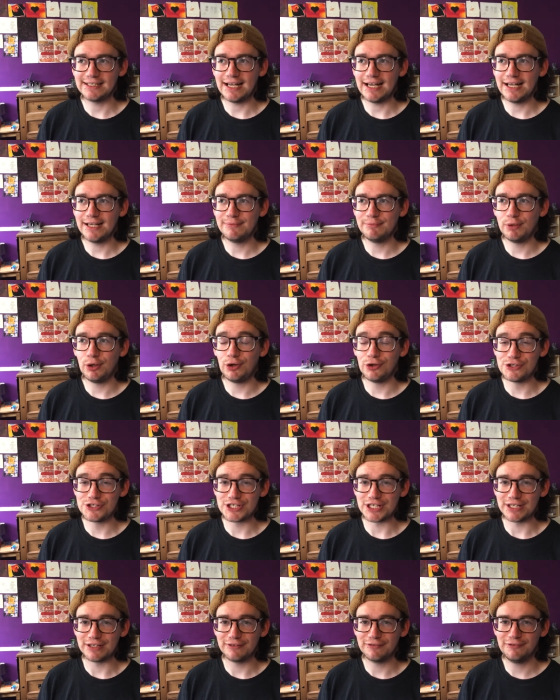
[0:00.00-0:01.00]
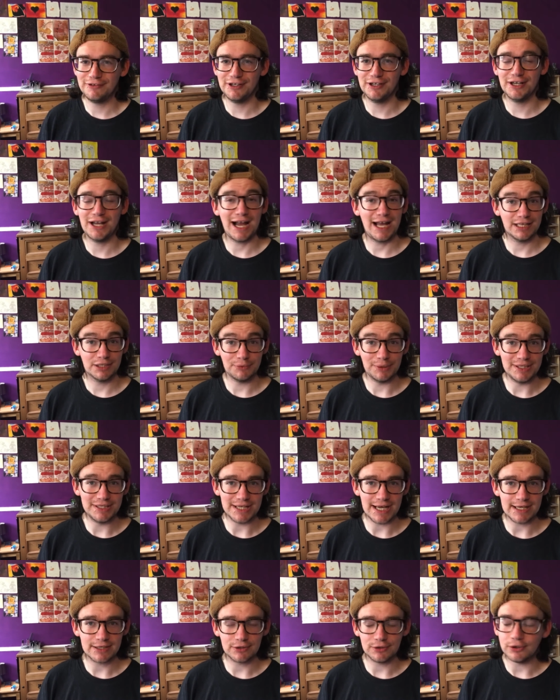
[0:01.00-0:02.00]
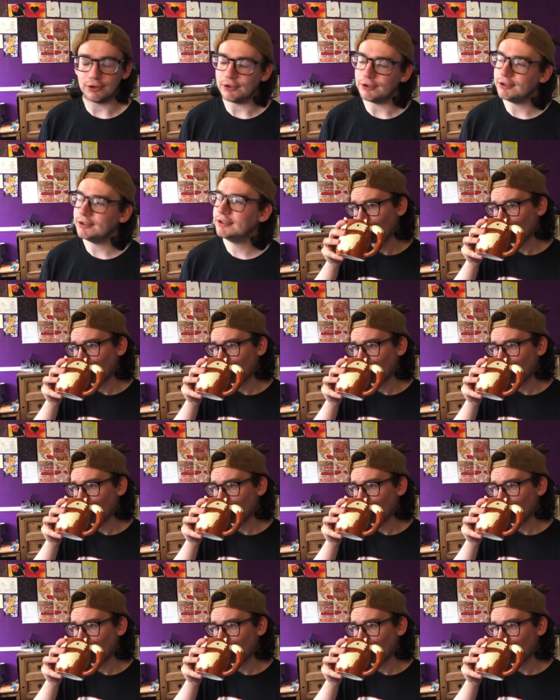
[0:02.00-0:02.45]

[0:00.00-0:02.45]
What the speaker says: hunting for Halloween decor.